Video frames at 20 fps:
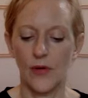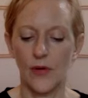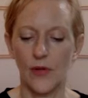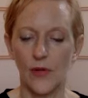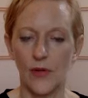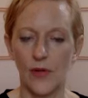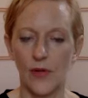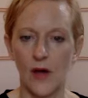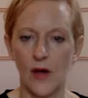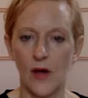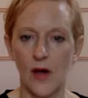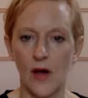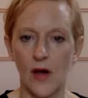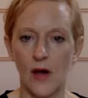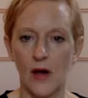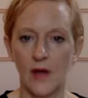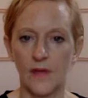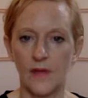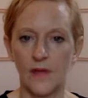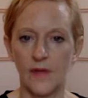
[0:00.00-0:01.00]
The
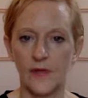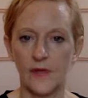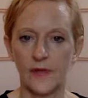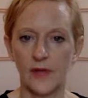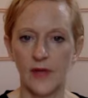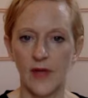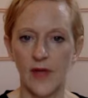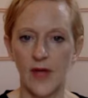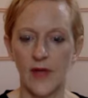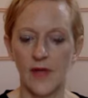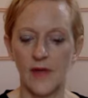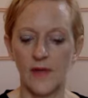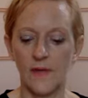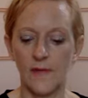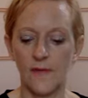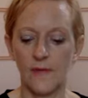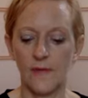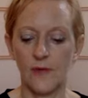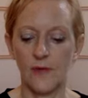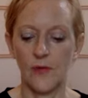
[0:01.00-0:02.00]
calves and the
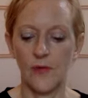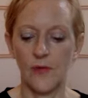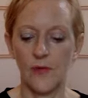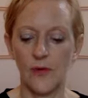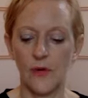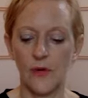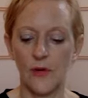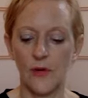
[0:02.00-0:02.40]
floor.